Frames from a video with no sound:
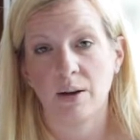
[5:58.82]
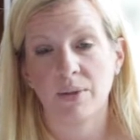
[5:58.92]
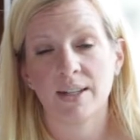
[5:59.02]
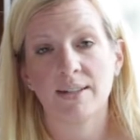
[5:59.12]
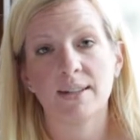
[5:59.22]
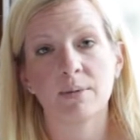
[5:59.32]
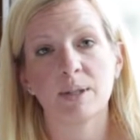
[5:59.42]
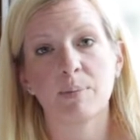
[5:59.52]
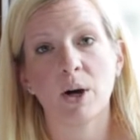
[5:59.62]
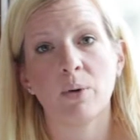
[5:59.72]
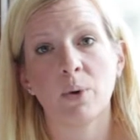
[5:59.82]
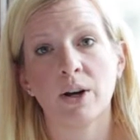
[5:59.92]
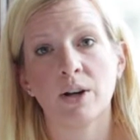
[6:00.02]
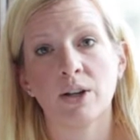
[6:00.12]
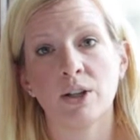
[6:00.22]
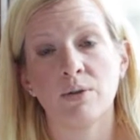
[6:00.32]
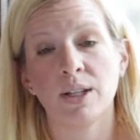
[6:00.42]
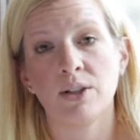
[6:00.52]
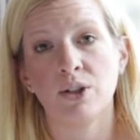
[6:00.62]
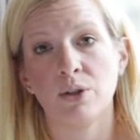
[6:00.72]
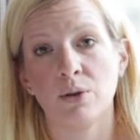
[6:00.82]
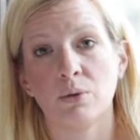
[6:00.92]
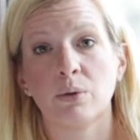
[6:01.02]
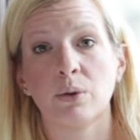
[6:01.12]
This is a spot where you need to